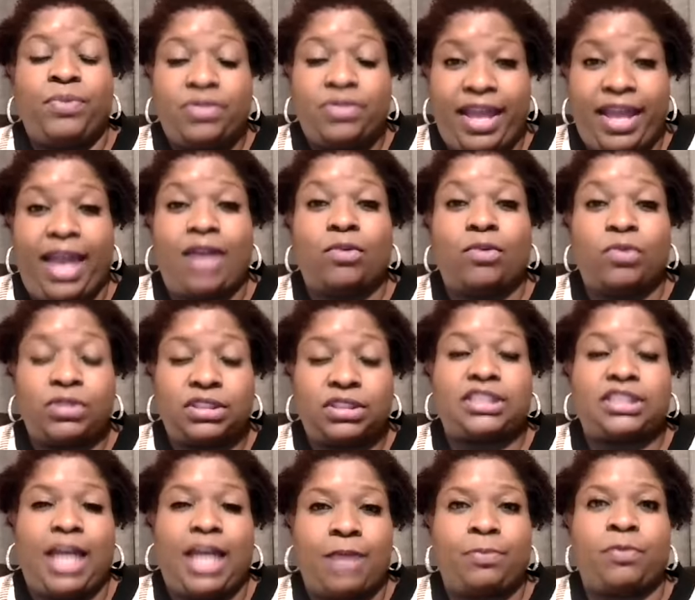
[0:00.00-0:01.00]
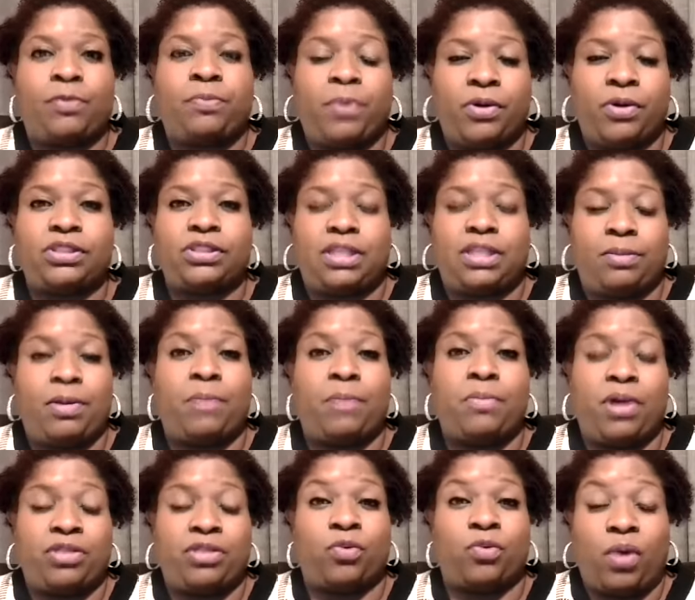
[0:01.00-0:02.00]
That was the type of person that my
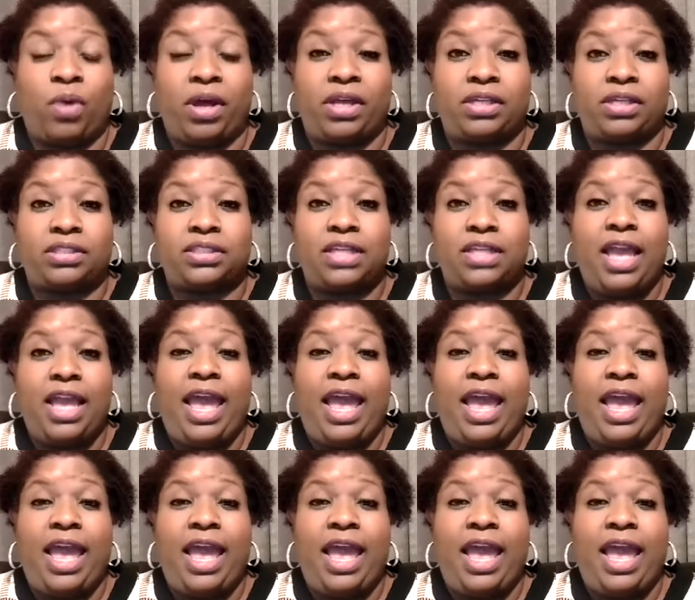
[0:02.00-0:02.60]
mother was.